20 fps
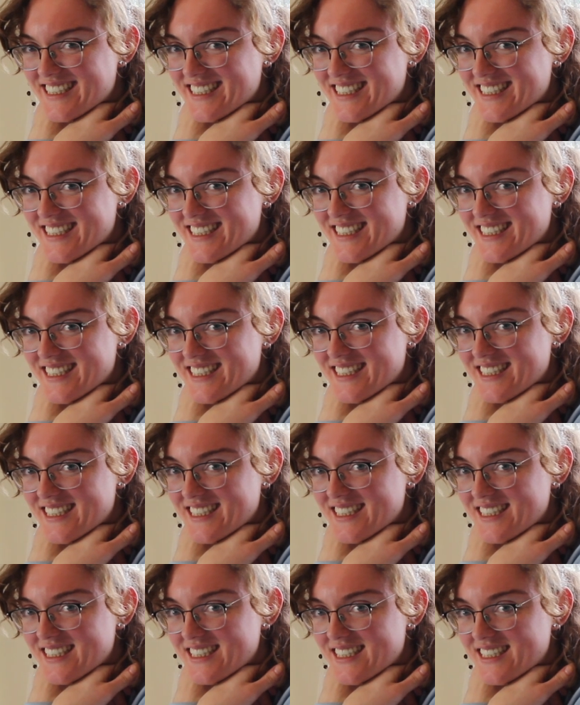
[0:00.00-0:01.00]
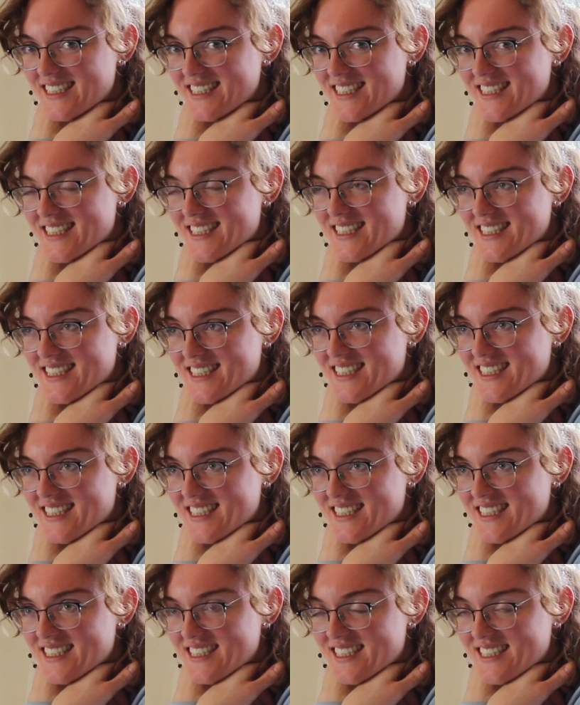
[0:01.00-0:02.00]

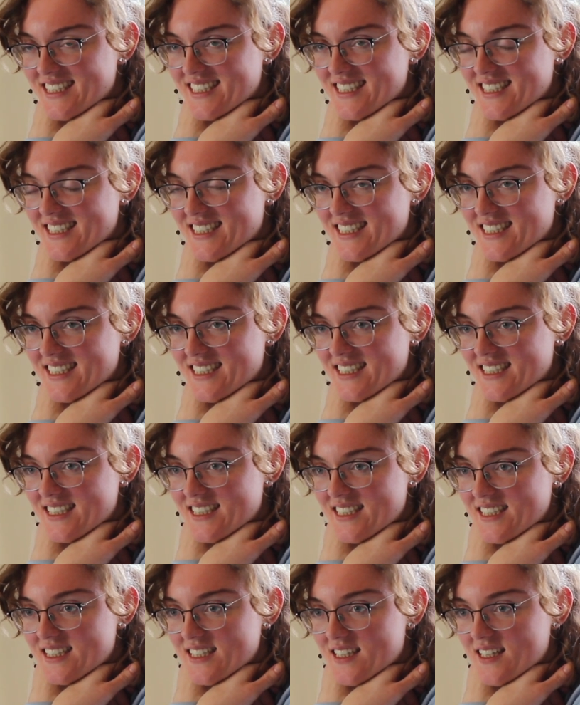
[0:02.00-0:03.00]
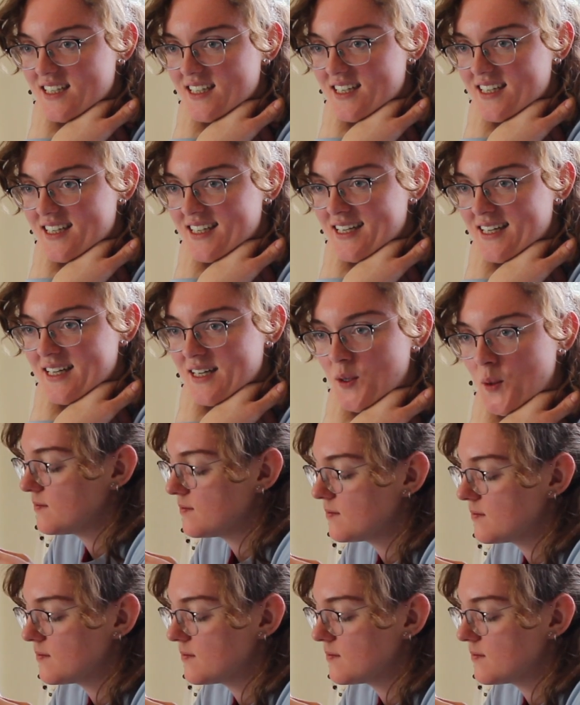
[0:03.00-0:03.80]
The person shown says nothing.